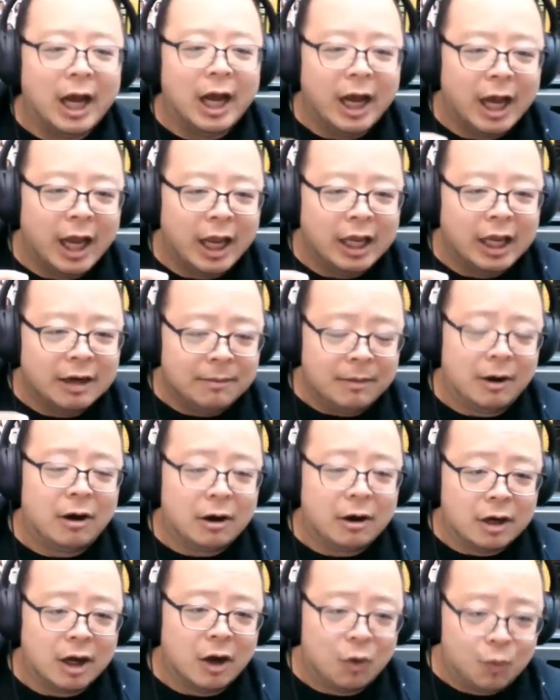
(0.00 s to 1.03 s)
in
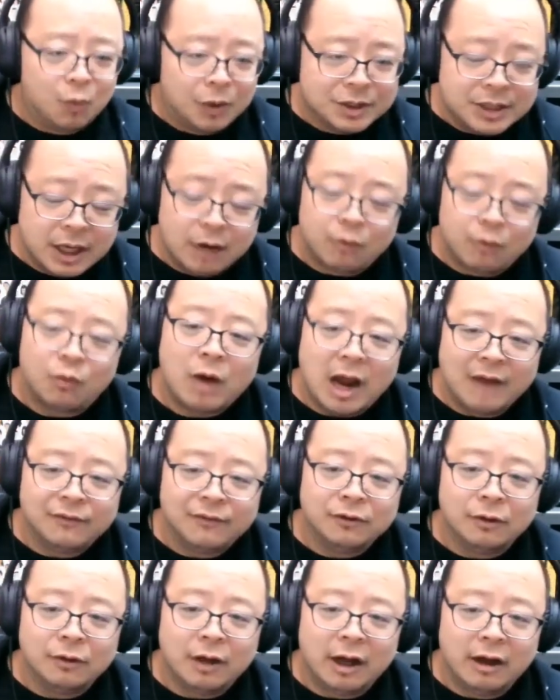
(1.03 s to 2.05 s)
America was the
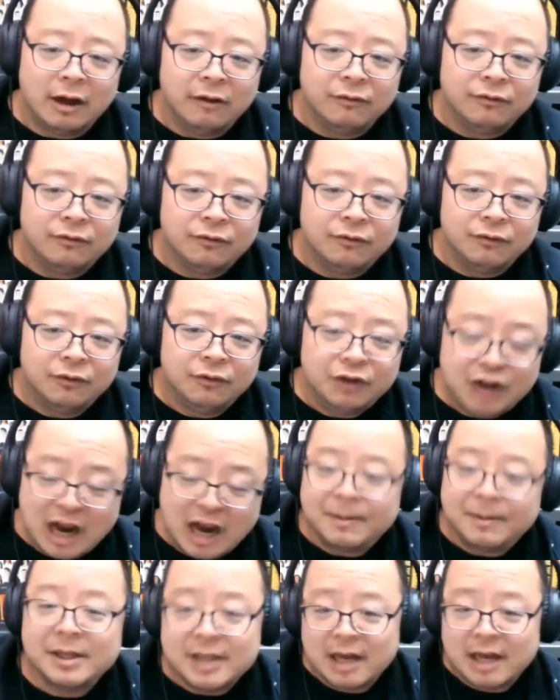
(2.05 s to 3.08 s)
arrival of
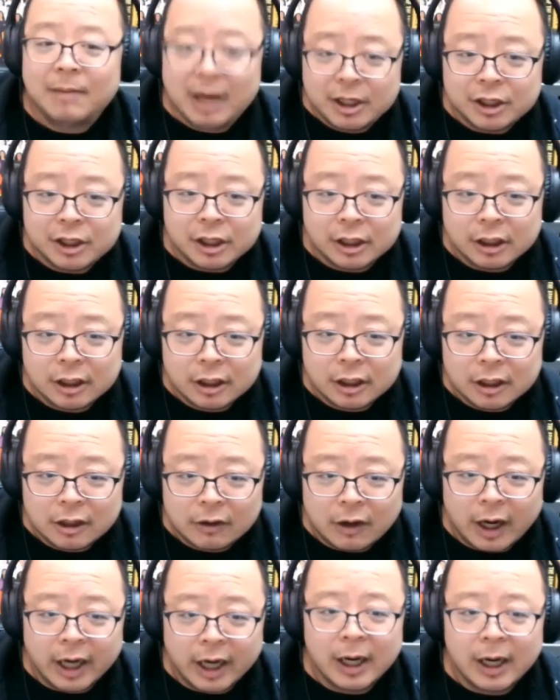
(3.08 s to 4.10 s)
Japanese animation,
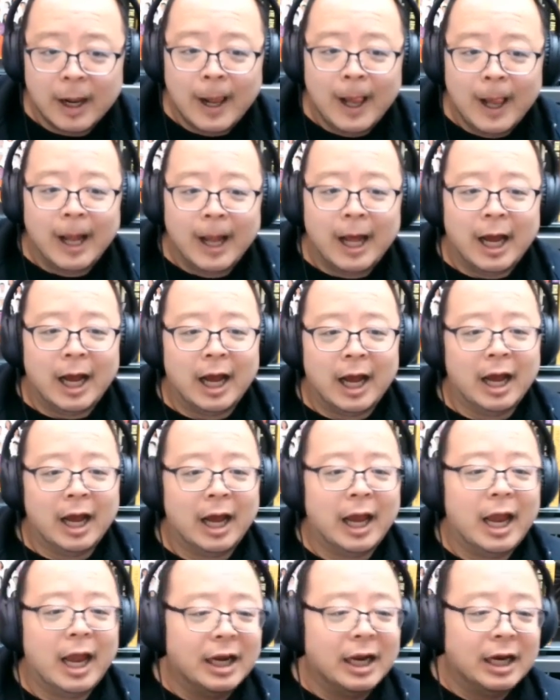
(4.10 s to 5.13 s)
right?
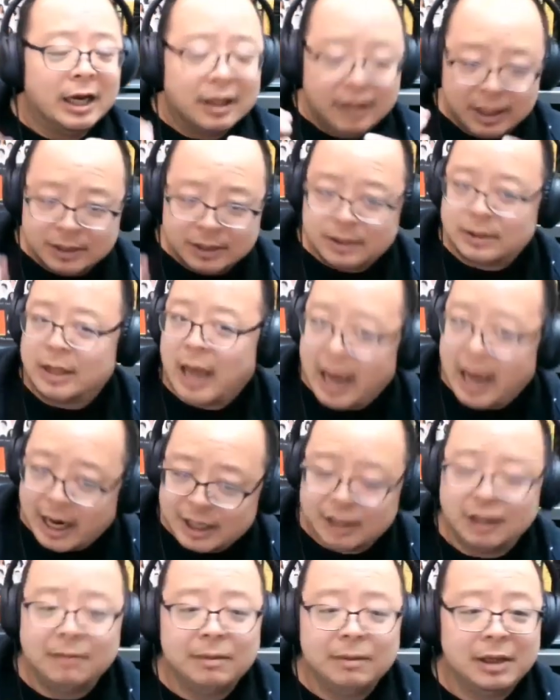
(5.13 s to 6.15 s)
And this
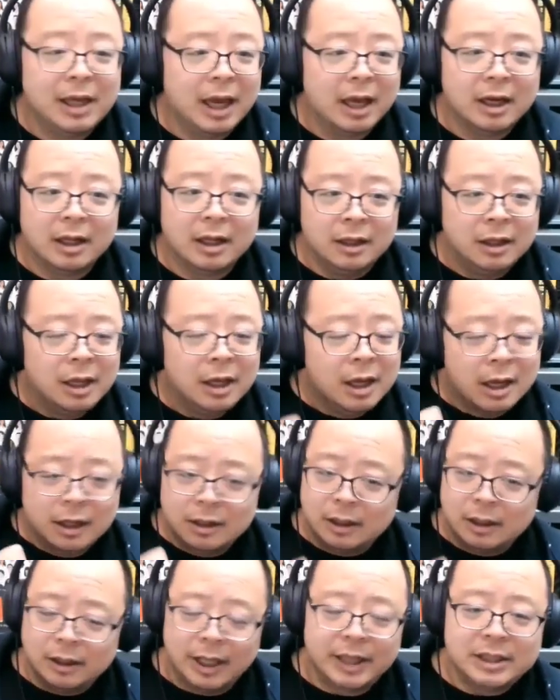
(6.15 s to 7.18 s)
actually began in
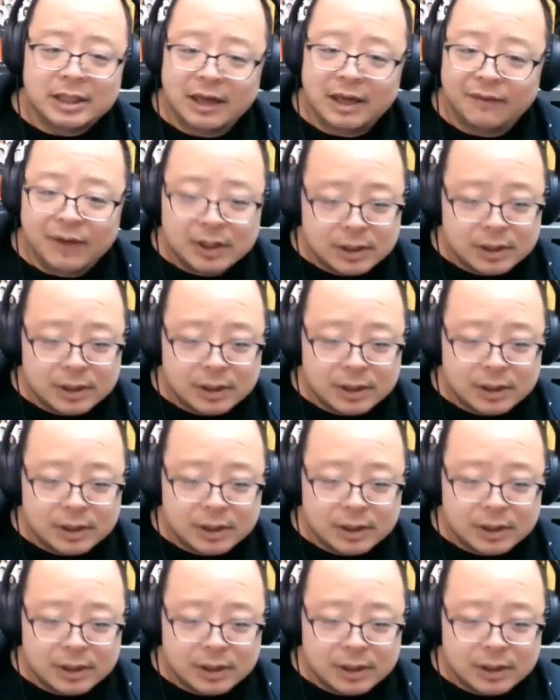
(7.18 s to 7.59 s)
the late 70s and